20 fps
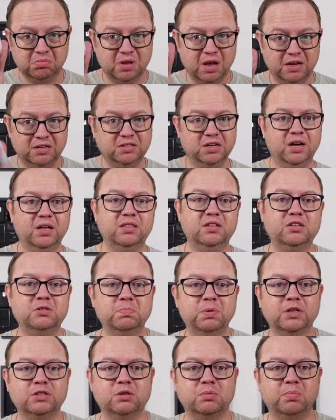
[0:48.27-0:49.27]
I said, these
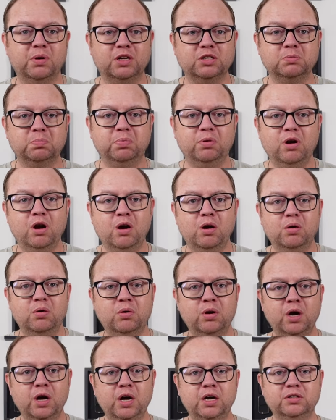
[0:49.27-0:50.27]
Pixel Buds
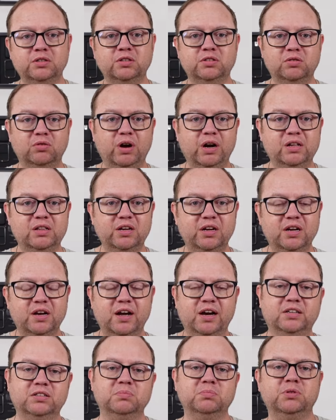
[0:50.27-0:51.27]
Pro to directly
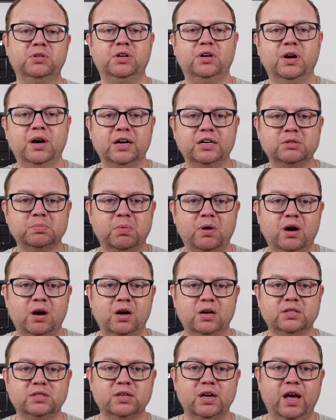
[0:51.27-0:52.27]
connect them to your
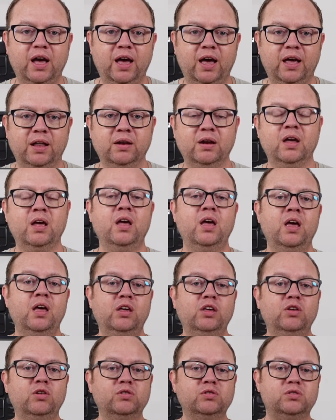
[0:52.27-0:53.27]
Xbox and
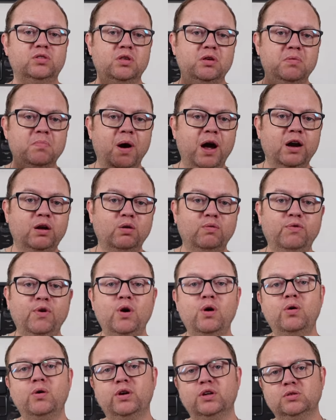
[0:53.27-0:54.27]
use the
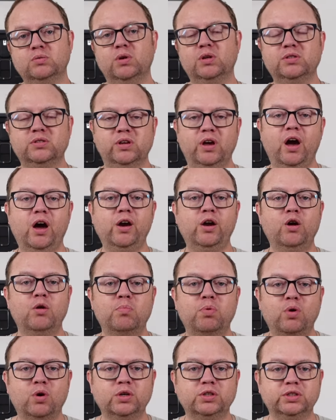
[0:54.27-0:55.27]
microphone as well as the audio
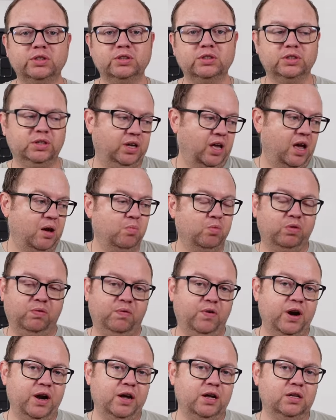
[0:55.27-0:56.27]
portion to game with
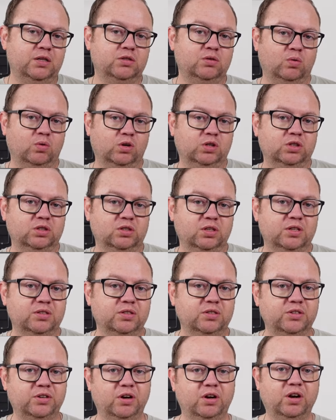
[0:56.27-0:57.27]
friends or just
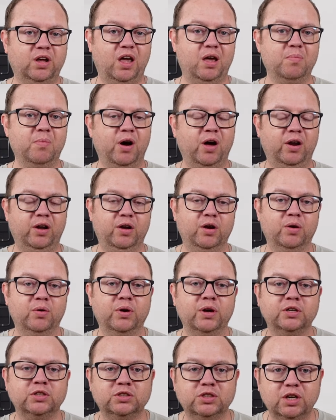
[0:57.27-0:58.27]
listen to your game audio
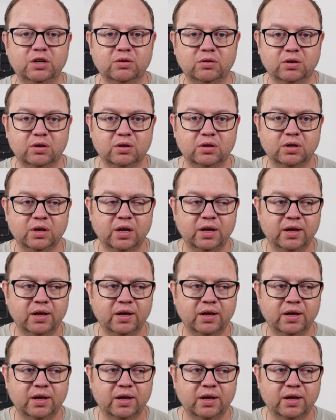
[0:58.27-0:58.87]
in general.